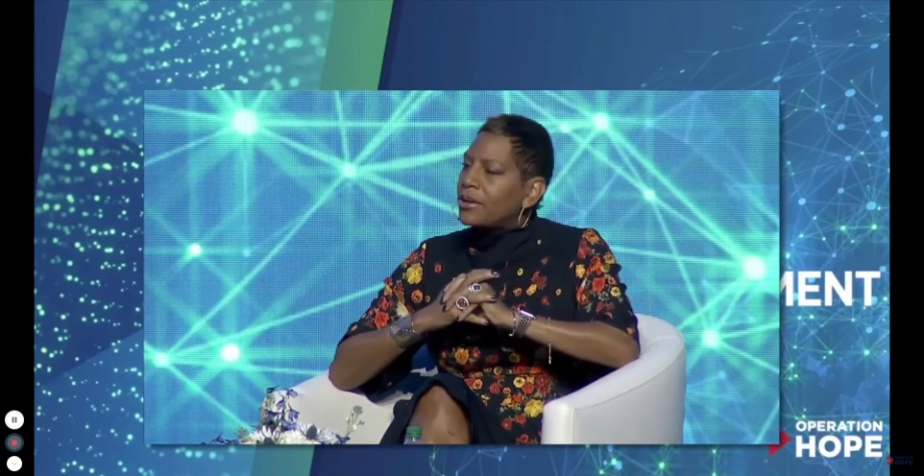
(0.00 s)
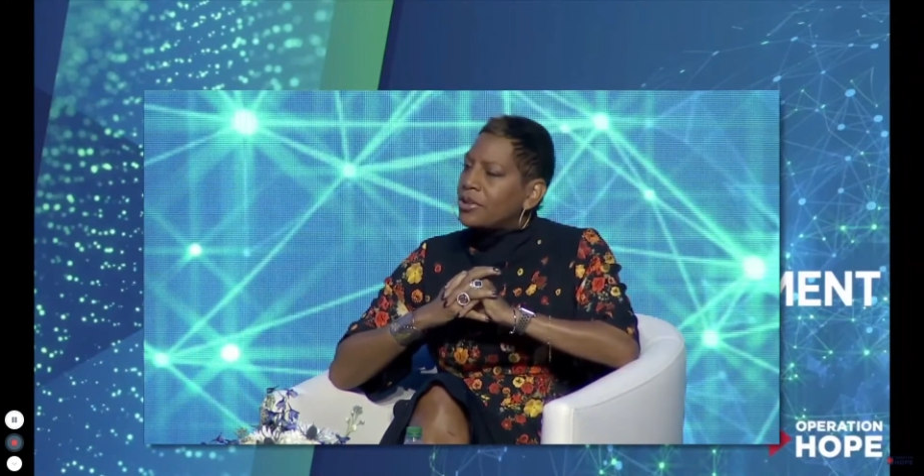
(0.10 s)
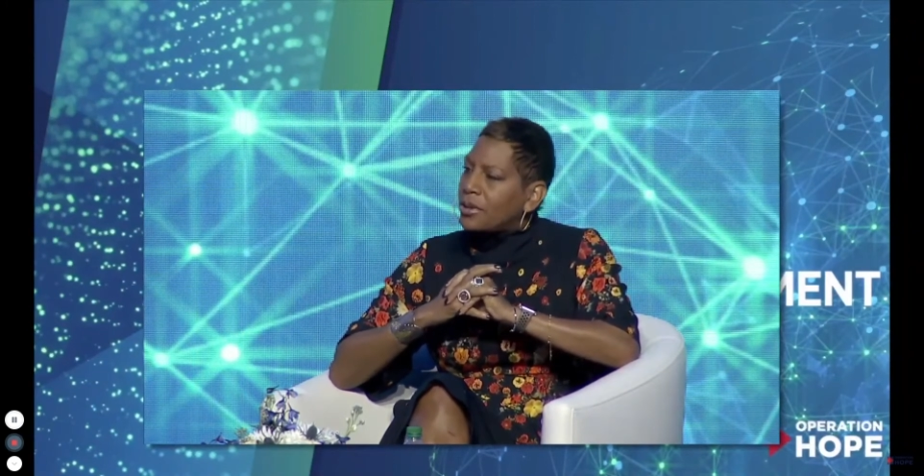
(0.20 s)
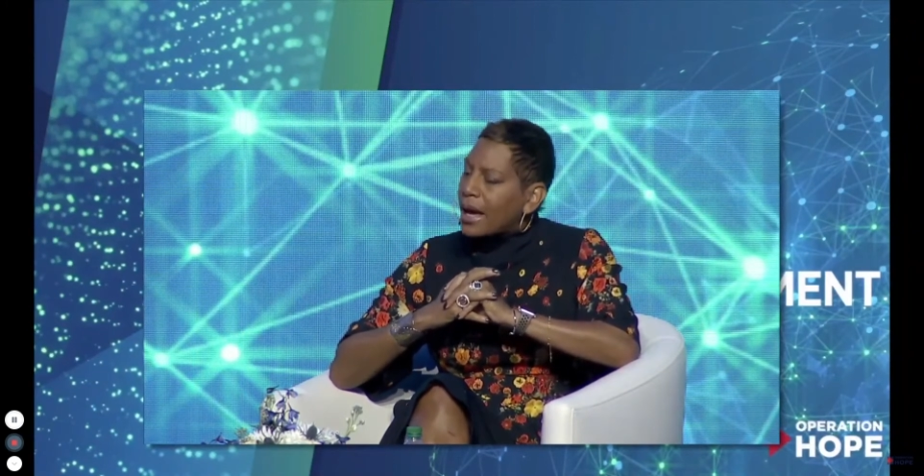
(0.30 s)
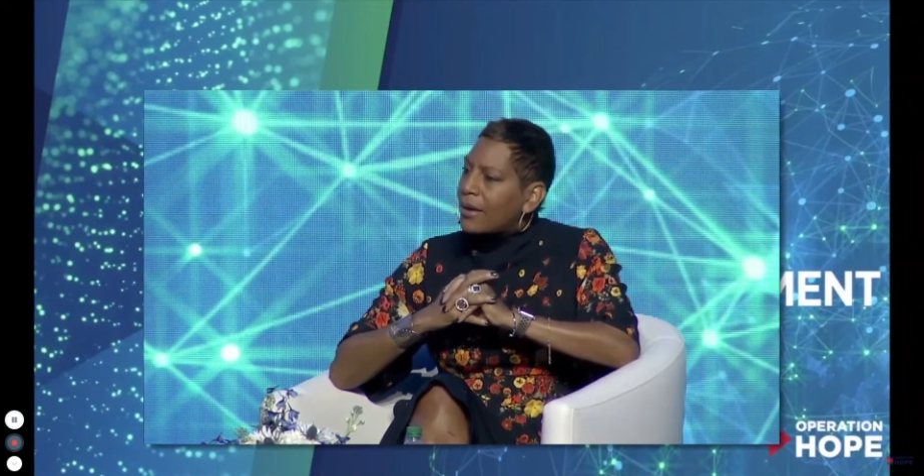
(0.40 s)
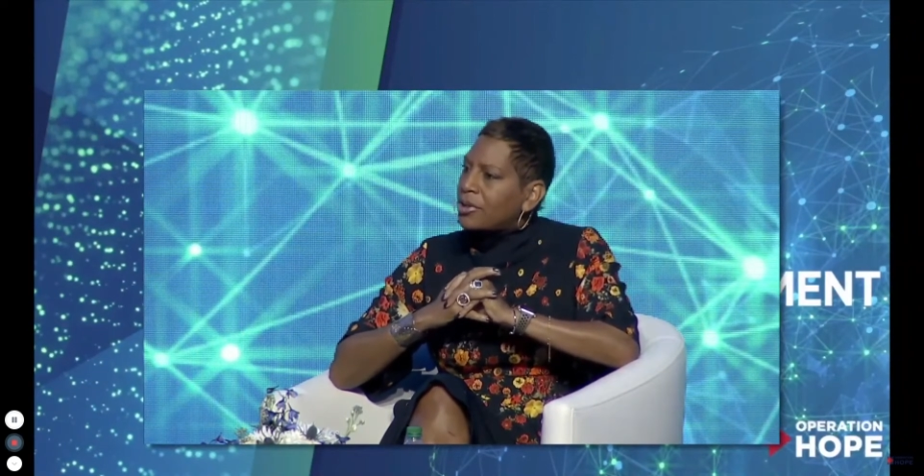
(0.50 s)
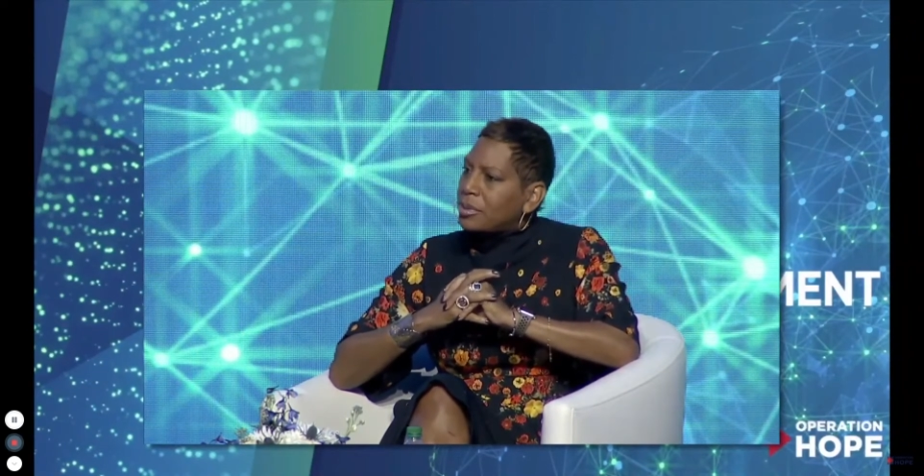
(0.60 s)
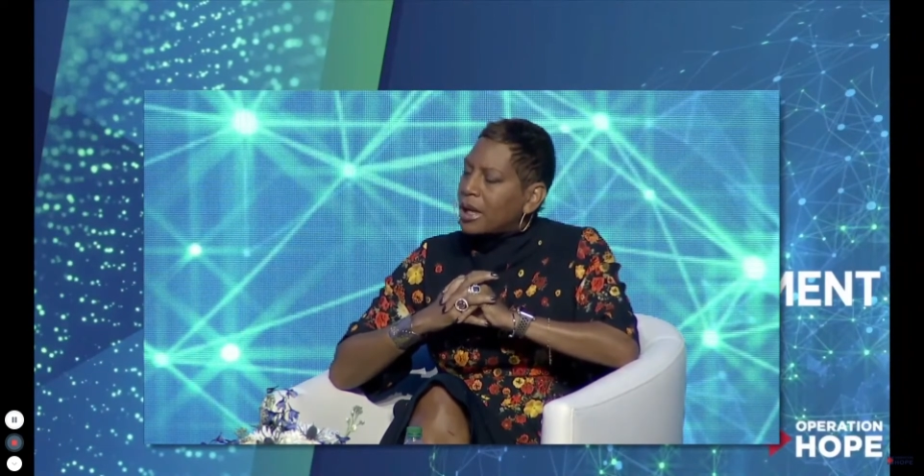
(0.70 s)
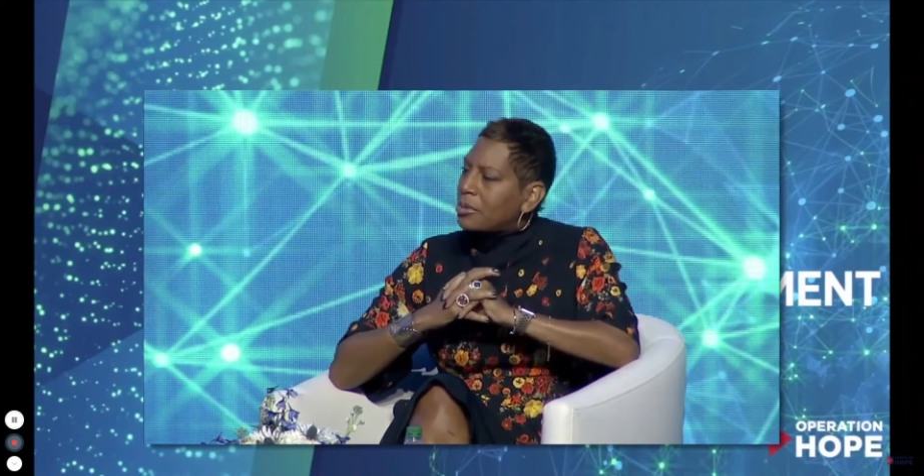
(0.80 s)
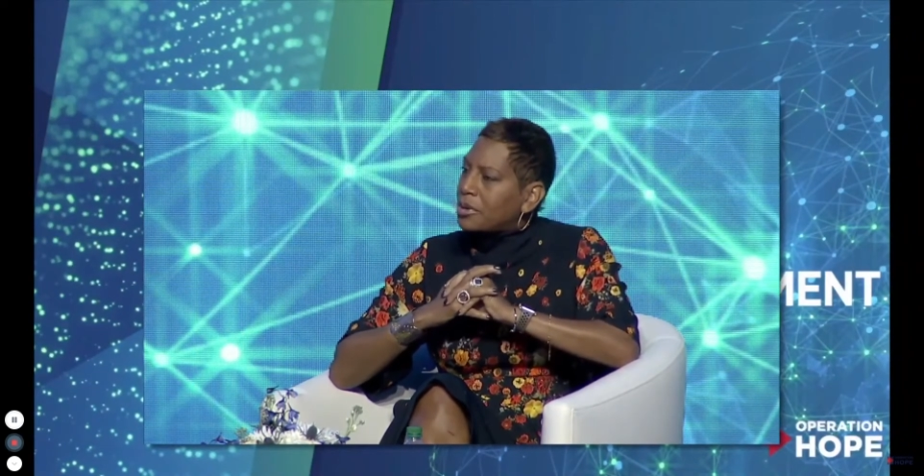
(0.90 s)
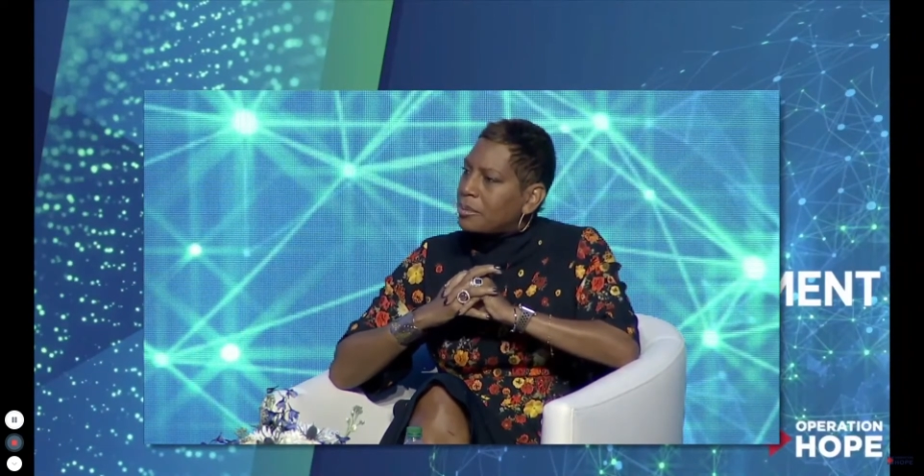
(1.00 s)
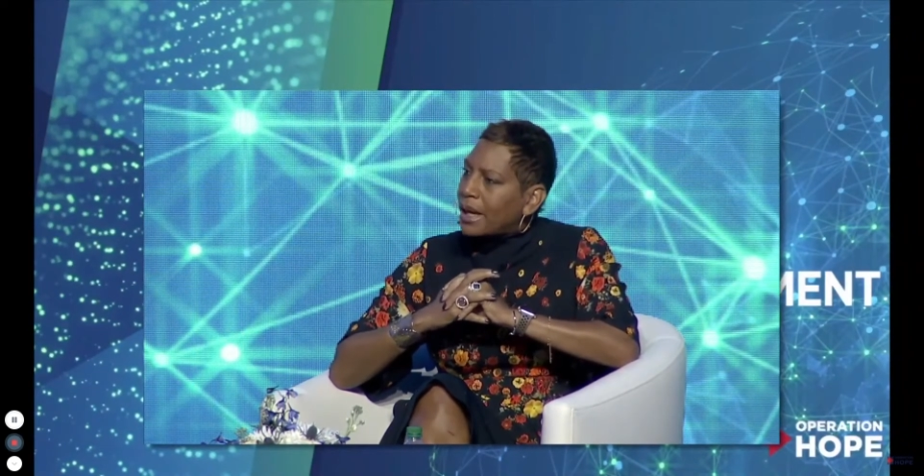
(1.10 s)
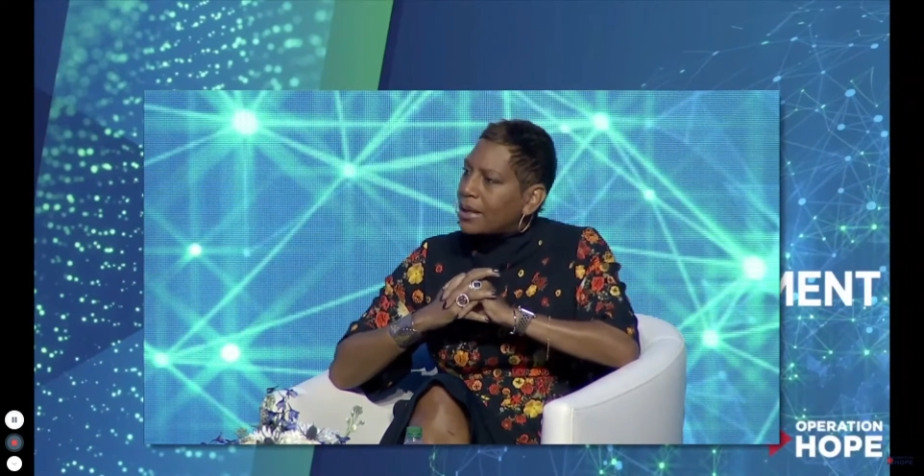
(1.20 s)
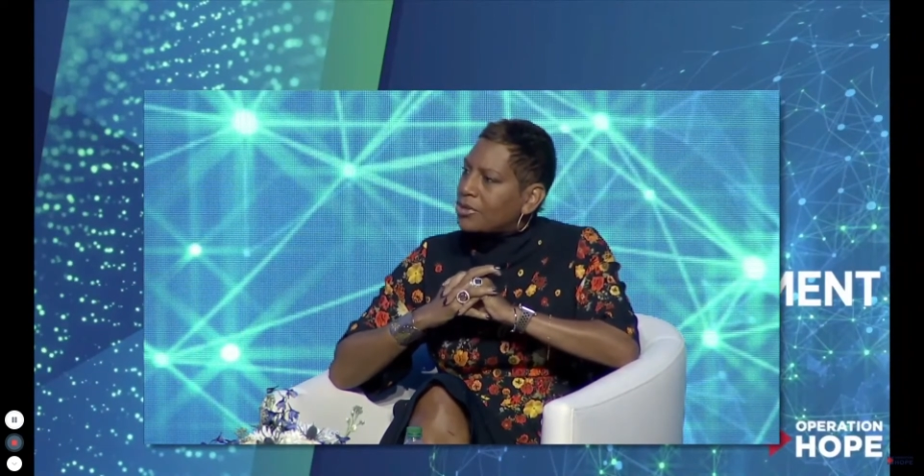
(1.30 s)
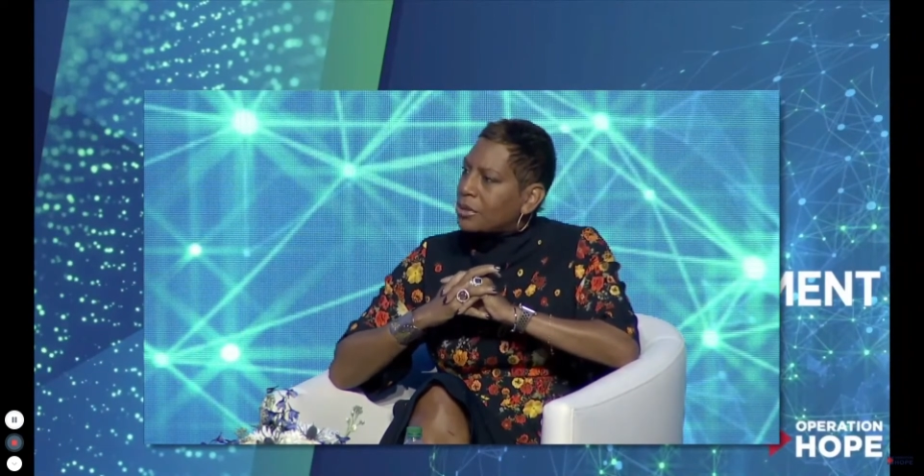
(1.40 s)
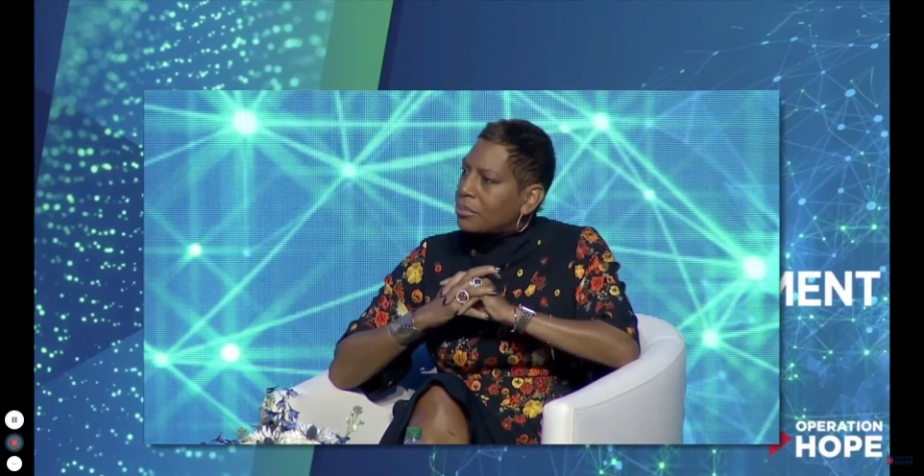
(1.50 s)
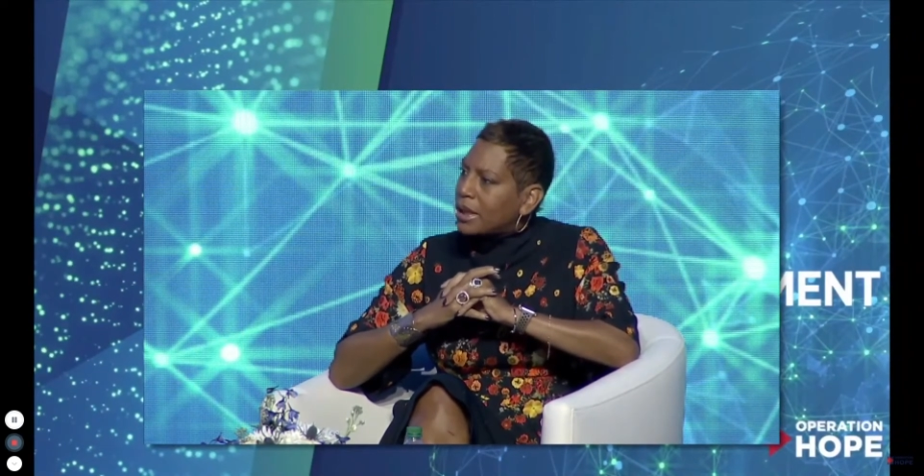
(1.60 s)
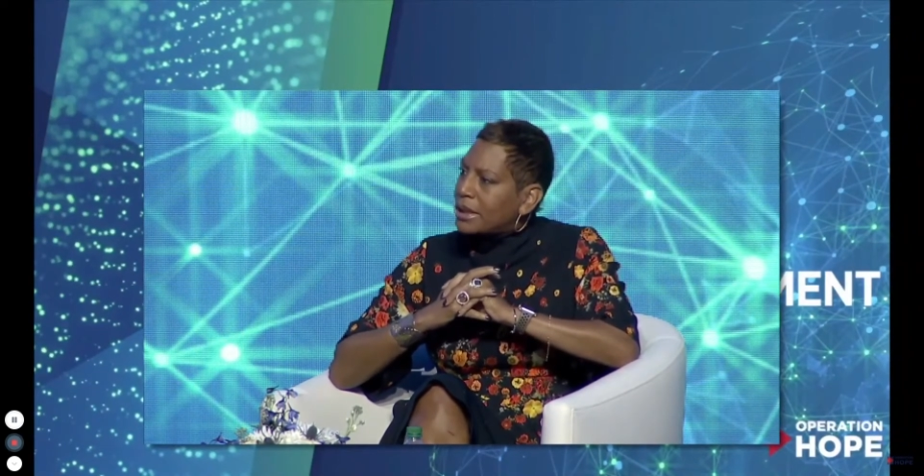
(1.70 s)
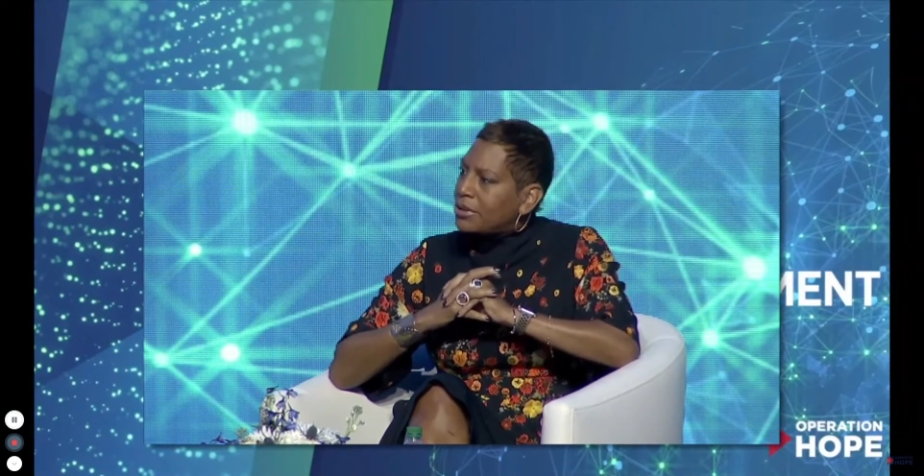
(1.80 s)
you have to be able to manage the money.